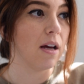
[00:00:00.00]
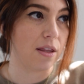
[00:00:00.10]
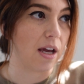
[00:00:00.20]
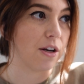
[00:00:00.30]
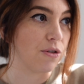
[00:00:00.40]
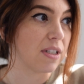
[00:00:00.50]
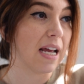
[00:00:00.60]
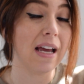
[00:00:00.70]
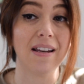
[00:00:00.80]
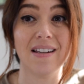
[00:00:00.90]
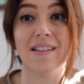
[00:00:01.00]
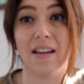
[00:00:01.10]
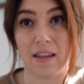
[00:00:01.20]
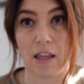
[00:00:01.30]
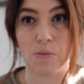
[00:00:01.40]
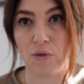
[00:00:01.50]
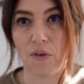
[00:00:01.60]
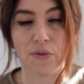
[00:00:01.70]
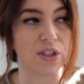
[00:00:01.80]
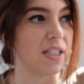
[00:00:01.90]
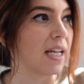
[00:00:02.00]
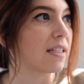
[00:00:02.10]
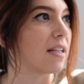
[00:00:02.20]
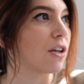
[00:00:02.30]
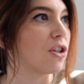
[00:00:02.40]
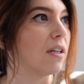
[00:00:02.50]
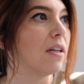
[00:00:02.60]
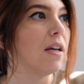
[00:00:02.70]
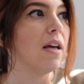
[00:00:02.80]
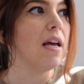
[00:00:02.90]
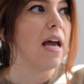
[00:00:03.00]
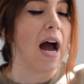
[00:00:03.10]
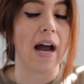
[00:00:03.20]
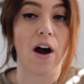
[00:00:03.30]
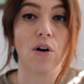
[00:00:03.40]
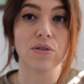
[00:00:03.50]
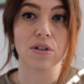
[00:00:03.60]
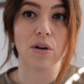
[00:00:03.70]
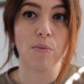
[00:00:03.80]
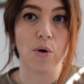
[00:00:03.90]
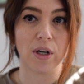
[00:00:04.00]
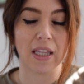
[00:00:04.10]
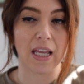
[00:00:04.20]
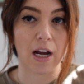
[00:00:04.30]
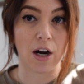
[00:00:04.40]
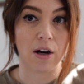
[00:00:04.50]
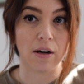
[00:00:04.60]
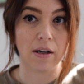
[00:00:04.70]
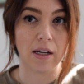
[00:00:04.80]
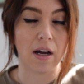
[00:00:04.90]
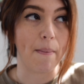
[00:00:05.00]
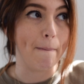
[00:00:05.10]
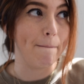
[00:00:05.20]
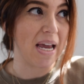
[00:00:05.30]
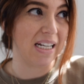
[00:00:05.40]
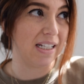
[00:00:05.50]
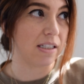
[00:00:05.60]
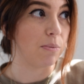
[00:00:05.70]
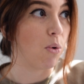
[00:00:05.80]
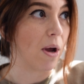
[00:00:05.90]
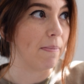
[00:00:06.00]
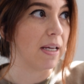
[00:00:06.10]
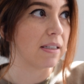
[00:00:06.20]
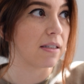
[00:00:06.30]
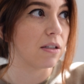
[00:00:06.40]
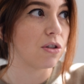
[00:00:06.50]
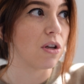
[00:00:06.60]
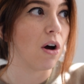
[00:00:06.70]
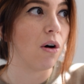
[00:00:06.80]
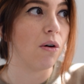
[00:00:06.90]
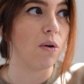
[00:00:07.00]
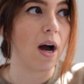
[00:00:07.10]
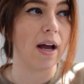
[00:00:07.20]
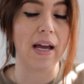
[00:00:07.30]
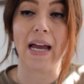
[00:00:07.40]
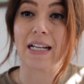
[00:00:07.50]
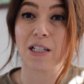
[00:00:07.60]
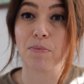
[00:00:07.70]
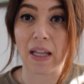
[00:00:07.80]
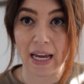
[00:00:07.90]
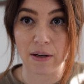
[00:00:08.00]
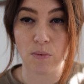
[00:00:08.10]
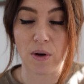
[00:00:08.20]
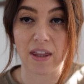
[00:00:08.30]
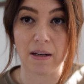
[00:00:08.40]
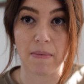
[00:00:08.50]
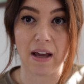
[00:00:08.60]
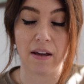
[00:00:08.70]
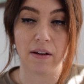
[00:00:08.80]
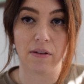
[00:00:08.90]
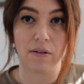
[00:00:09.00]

they understand, and then they move over to the next section. I also put in there maintenance appointments. So I explain within my